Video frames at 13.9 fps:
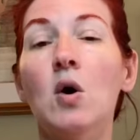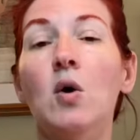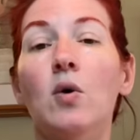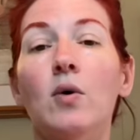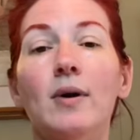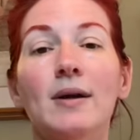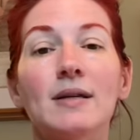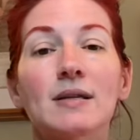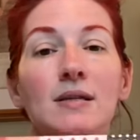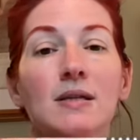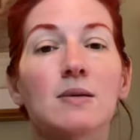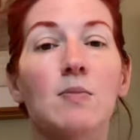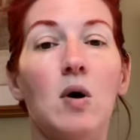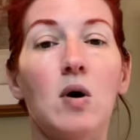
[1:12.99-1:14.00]
or a
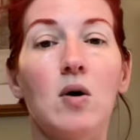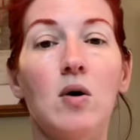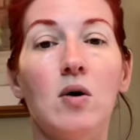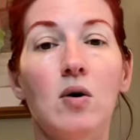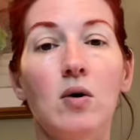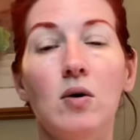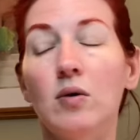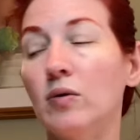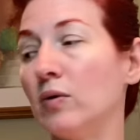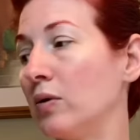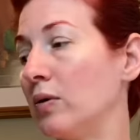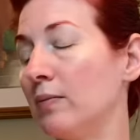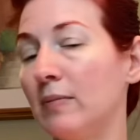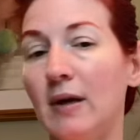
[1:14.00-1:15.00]
small
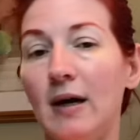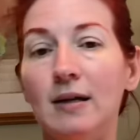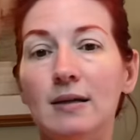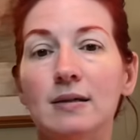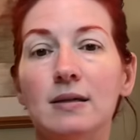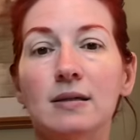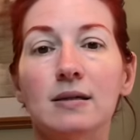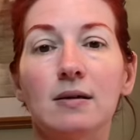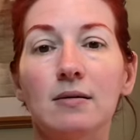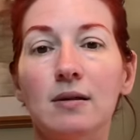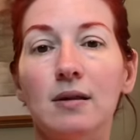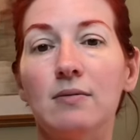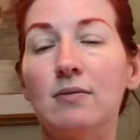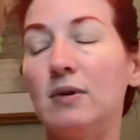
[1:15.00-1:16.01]
loom, not
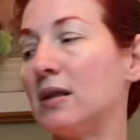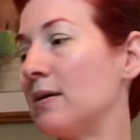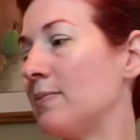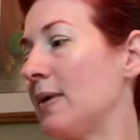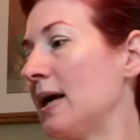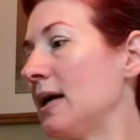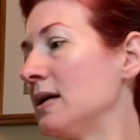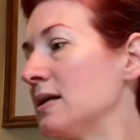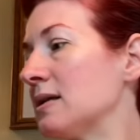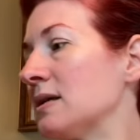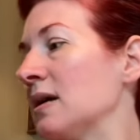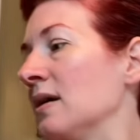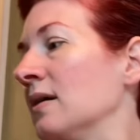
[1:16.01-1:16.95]
necessarily with the base.